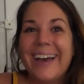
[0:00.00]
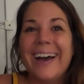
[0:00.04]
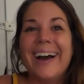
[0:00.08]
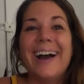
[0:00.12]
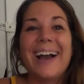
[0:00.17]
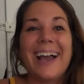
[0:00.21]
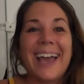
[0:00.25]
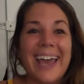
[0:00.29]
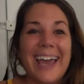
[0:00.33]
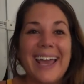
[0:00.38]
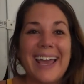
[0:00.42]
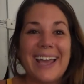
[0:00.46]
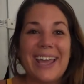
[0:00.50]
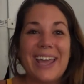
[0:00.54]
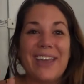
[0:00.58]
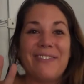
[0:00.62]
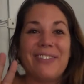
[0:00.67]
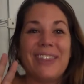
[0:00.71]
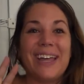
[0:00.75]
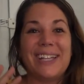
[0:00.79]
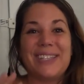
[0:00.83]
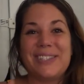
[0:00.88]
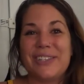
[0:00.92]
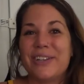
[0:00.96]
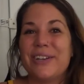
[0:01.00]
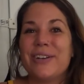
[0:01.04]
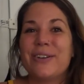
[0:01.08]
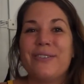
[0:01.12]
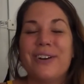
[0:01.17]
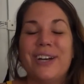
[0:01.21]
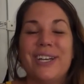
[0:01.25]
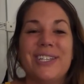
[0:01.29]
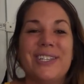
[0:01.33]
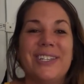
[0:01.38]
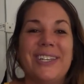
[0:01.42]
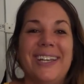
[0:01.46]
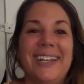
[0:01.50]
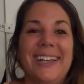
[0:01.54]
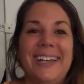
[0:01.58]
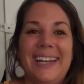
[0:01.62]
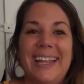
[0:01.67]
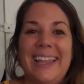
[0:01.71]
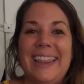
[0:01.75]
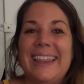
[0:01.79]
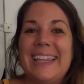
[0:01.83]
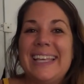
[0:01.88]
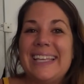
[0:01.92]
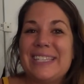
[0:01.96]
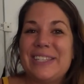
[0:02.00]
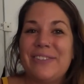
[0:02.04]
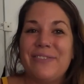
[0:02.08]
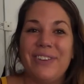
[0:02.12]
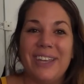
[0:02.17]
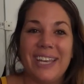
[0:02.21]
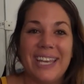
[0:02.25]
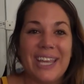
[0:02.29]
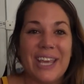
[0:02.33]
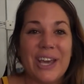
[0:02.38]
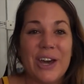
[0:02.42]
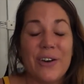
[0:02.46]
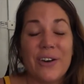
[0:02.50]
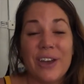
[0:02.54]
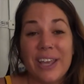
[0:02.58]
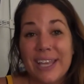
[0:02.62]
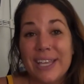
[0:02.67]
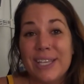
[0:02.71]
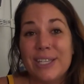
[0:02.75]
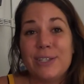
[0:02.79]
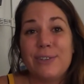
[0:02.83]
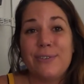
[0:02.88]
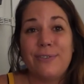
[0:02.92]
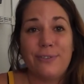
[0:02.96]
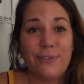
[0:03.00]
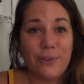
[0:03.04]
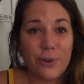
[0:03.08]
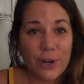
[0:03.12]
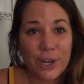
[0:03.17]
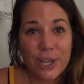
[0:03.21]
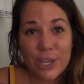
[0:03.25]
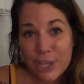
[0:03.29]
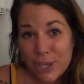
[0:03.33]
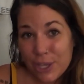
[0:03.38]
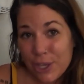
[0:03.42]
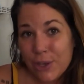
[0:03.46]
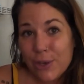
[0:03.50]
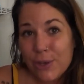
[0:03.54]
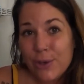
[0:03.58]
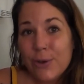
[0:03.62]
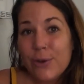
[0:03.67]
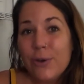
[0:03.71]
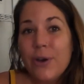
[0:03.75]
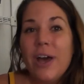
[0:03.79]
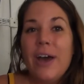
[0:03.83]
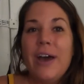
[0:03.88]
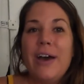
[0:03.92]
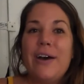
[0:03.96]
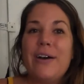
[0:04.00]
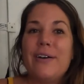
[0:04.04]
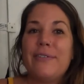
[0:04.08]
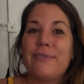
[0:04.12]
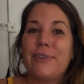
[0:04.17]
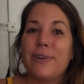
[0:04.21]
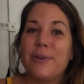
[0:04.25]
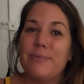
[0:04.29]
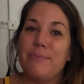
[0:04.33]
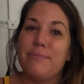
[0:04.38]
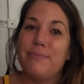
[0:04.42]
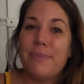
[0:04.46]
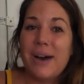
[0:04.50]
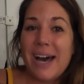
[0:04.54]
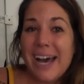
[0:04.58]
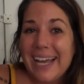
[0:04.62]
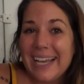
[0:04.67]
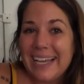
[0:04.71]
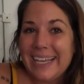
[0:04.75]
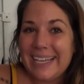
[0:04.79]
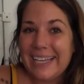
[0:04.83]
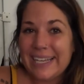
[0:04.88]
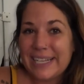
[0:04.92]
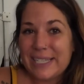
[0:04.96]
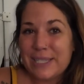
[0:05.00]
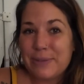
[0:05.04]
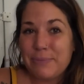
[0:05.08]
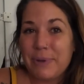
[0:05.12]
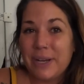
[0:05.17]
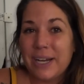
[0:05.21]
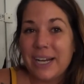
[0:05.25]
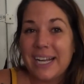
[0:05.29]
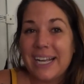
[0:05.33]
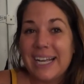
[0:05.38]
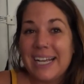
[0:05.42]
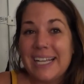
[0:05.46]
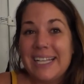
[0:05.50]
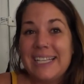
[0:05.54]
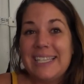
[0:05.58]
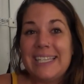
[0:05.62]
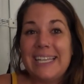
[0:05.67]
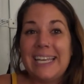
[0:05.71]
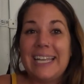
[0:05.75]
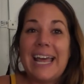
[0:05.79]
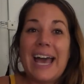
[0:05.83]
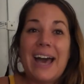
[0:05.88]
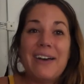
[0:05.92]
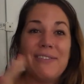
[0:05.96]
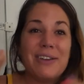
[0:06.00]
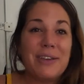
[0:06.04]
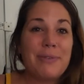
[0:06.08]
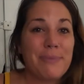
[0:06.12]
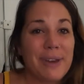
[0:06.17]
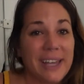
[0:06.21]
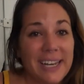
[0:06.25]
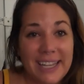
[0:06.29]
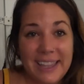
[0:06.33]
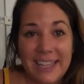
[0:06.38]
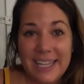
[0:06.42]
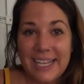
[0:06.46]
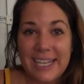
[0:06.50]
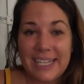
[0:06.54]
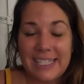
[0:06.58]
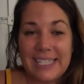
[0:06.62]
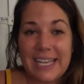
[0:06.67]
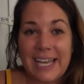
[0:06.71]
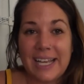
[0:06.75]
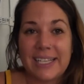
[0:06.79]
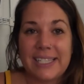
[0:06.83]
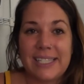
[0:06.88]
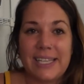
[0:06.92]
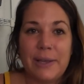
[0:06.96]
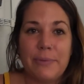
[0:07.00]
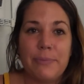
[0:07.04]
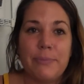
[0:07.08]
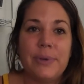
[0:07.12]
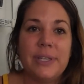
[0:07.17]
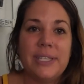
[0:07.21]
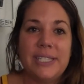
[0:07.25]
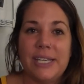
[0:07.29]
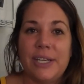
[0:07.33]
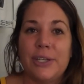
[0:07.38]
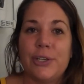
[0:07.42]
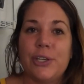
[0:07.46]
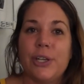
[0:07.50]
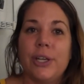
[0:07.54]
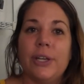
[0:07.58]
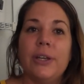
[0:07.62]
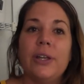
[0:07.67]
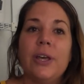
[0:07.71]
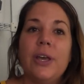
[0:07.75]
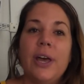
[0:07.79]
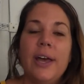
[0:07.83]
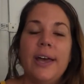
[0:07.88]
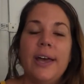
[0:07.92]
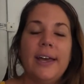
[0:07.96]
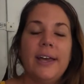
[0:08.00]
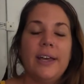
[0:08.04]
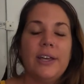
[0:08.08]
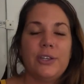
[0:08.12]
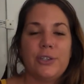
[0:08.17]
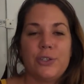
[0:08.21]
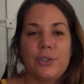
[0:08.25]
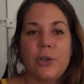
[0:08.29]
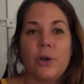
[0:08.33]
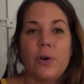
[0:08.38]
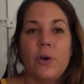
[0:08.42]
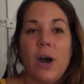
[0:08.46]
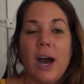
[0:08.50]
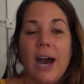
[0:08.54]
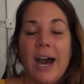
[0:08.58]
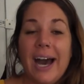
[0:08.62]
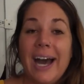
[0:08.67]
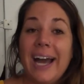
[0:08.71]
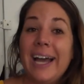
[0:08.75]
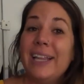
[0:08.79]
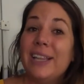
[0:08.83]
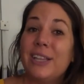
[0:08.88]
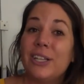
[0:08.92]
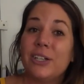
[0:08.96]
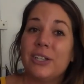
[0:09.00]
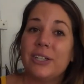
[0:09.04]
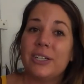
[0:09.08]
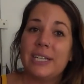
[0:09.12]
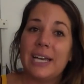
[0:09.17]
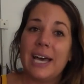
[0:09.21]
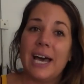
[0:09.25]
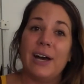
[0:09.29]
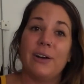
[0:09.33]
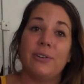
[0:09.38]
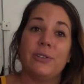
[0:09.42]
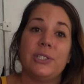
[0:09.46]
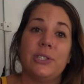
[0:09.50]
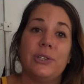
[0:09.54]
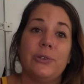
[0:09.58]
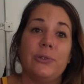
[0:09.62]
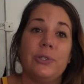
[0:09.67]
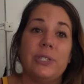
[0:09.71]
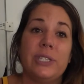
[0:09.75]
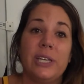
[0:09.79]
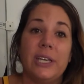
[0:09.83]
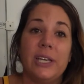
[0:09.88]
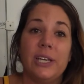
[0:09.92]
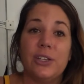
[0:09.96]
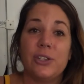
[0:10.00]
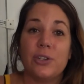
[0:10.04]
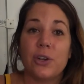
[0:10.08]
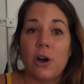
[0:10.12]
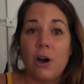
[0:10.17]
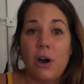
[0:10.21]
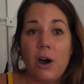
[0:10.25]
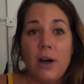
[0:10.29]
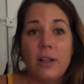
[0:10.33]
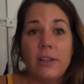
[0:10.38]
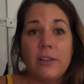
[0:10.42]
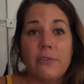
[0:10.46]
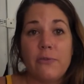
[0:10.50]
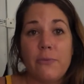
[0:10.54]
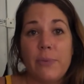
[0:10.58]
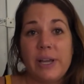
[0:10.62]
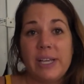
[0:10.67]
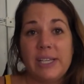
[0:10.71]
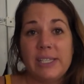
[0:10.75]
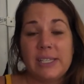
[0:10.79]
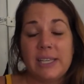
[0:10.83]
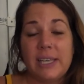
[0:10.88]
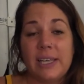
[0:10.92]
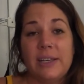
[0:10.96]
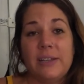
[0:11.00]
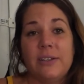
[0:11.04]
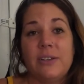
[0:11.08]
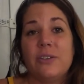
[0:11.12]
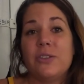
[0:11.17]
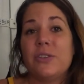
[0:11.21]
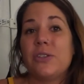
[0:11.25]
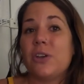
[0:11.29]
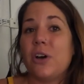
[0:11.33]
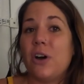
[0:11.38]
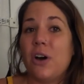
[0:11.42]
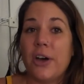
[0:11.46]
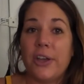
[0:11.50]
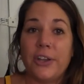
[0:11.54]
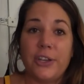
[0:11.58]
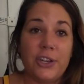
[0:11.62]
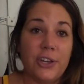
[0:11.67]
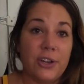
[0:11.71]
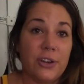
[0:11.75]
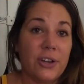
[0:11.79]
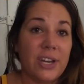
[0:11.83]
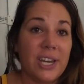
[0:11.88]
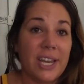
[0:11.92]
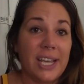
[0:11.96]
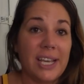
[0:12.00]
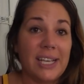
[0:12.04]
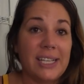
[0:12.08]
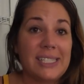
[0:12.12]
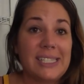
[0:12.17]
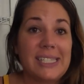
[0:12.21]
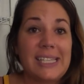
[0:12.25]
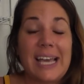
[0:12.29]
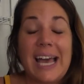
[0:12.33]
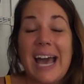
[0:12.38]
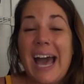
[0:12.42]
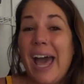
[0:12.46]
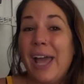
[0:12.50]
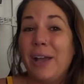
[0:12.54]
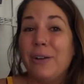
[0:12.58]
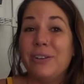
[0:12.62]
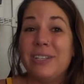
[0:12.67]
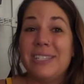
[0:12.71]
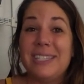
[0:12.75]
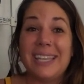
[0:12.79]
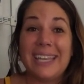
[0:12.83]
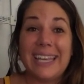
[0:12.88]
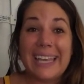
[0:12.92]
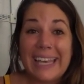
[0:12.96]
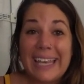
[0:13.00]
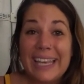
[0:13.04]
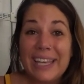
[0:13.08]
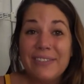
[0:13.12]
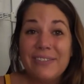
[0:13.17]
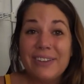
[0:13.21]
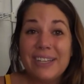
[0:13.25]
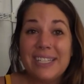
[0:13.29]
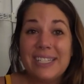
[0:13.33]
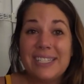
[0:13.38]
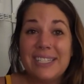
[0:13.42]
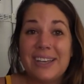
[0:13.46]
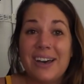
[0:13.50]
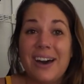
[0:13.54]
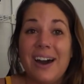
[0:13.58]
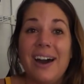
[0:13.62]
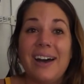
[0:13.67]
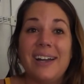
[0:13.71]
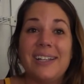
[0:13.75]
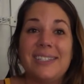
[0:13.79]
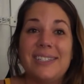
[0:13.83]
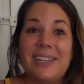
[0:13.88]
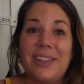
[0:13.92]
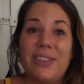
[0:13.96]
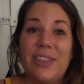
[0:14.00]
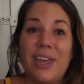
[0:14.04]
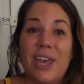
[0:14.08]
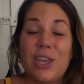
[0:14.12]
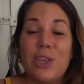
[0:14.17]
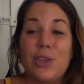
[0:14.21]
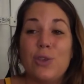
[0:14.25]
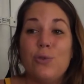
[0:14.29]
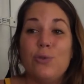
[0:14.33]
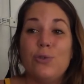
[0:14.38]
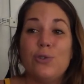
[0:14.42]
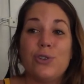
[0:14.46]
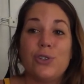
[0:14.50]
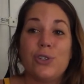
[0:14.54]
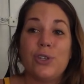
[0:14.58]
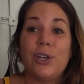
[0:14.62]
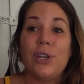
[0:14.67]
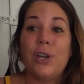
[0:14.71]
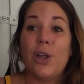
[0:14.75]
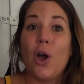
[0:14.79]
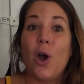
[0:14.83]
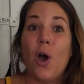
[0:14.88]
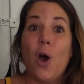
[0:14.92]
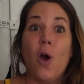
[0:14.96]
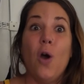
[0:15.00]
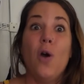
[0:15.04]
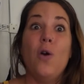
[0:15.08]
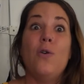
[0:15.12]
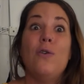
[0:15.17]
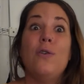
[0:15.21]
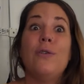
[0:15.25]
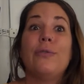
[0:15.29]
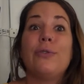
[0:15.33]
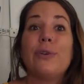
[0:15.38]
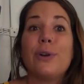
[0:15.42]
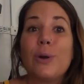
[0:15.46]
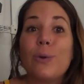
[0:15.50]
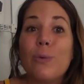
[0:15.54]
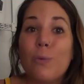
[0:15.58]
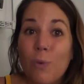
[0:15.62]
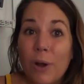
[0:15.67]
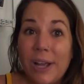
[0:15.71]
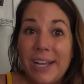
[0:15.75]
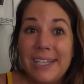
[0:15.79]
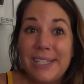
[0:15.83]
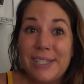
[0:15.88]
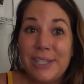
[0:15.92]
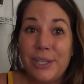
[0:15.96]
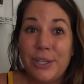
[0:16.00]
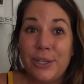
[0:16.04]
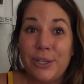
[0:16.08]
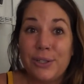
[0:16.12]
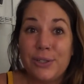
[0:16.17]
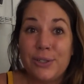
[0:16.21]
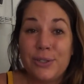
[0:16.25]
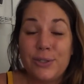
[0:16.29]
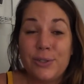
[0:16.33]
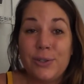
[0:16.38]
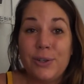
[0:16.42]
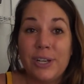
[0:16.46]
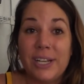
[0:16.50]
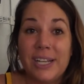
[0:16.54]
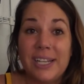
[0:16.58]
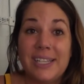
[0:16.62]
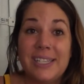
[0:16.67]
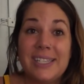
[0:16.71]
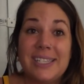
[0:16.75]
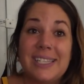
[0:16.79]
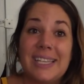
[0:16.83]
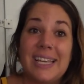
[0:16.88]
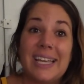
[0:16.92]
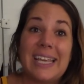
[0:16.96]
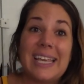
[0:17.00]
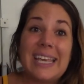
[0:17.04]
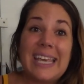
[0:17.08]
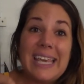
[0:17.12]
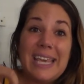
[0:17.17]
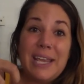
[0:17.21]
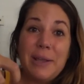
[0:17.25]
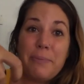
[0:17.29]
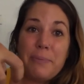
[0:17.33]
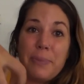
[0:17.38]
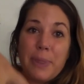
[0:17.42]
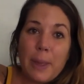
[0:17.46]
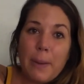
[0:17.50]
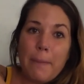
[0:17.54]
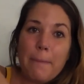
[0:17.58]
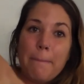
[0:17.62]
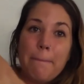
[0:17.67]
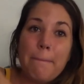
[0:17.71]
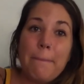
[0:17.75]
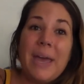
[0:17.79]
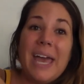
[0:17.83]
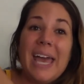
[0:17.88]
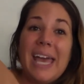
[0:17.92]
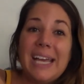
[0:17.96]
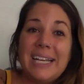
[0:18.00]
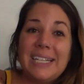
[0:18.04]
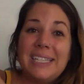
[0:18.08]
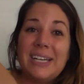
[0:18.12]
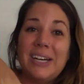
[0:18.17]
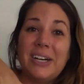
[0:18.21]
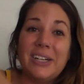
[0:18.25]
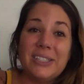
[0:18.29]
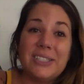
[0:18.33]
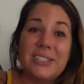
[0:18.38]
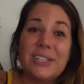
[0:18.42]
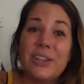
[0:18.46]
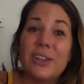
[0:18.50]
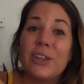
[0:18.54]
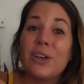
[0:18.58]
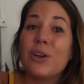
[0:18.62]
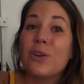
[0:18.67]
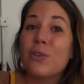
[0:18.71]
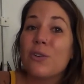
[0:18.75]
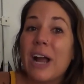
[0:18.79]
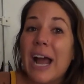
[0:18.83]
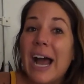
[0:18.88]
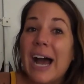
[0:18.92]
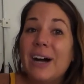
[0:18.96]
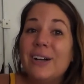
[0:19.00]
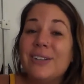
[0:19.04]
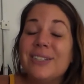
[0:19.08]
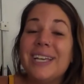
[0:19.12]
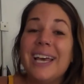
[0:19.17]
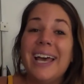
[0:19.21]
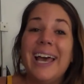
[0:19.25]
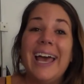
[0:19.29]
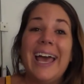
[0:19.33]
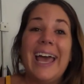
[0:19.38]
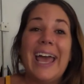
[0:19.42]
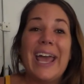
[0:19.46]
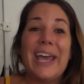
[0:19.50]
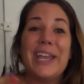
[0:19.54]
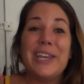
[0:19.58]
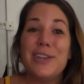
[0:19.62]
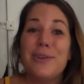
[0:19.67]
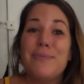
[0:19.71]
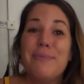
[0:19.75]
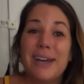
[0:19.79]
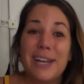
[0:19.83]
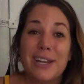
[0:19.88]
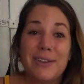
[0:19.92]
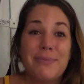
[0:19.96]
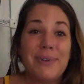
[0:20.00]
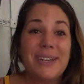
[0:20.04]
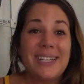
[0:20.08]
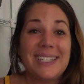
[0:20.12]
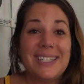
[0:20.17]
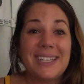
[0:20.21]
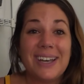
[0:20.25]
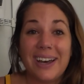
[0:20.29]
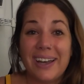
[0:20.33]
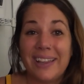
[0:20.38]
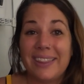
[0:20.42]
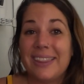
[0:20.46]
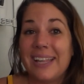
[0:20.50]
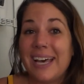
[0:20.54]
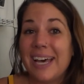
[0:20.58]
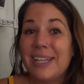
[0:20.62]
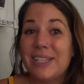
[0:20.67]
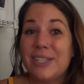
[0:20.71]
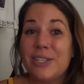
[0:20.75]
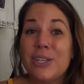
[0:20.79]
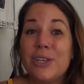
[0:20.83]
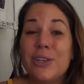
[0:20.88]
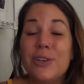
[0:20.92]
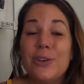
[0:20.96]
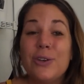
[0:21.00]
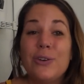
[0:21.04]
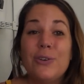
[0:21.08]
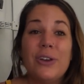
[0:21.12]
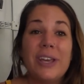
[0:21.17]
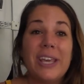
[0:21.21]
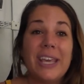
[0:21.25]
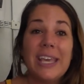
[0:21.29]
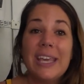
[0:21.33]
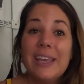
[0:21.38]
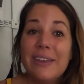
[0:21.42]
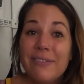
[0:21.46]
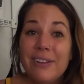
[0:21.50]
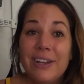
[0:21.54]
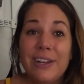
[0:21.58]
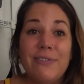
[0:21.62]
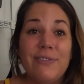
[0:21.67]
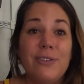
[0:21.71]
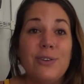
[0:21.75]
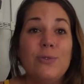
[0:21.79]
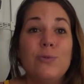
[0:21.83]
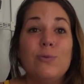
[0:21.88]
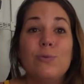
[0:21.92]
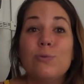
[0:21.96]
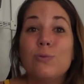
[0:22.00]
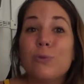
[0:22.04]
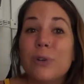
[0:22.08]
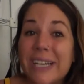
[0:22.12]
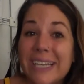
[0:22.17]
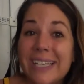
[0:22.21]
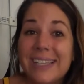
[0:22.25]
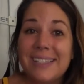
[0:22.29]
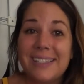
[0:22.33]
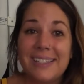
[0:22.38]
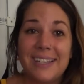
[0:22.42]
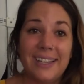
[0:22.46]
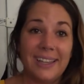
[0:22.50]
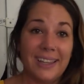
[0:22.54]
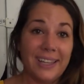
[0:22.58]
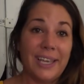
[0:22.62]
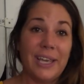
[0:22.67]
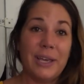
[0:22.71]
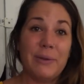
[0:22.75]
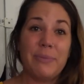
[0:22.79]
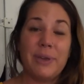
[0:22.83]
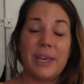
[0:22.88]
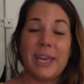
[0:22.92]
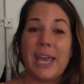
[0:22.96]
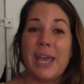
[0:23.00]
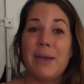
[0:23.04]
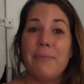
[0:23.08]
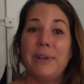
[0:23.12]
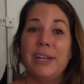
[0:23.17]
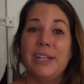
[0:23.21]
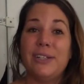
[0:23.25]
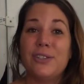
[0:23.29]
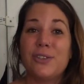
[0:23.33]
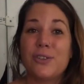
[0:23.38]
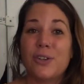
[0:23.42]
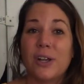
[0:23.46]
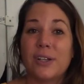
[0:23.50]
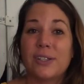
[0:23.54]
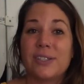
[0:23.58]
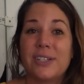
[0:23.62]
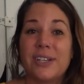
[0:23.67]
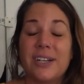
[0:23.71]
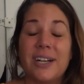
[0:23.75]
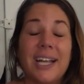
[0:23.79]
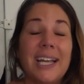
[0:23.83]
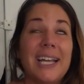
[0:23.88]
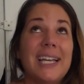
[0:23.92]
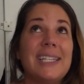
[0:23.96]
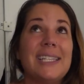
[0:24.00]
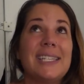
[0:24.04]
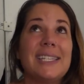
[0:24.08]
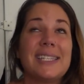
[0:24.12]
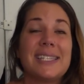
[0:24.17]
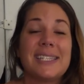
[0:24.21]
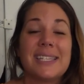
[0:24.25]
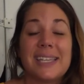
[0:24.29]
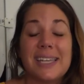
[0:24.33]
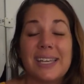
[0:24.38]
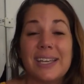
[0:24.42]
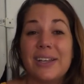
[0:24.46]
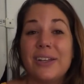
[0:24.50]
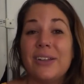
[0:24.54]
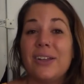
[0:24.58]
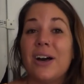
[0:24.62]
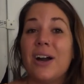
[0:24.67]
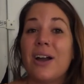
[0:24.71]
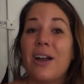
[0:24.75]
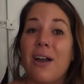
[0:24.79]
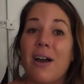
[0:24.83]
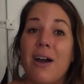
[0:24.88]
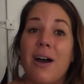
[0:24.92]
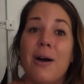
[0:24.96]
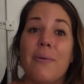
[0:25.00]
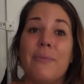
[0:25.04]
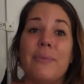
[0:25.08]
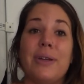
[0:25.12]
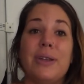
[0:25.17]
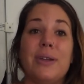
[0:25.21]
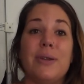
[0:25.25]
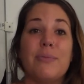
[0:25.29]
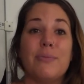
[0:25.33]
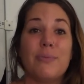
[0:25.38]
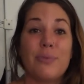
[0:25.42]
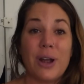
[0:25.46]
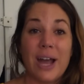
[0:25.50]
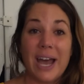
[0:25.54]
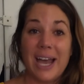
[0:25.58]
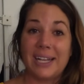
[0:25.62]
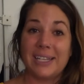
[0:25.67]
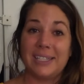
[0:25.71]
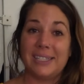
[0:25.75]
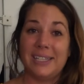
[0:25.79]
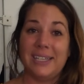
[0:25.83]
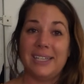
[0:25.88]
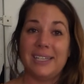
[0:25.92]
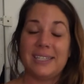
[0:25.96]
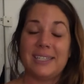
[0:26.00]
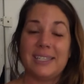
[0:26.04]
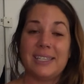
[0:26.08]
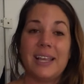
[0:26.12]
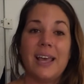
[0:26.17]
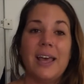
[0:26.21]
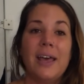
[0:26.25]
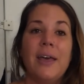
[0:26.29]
Okay, if that's your question, this video is for you from my experience in having been in the exact same position. So I learned how to teach all of my skills on your knees. I was even taught that you should overweight your students to keep them pegged onto the ground, and you might have been taught that too. Even if you recently became an instructor, it's still a common practice.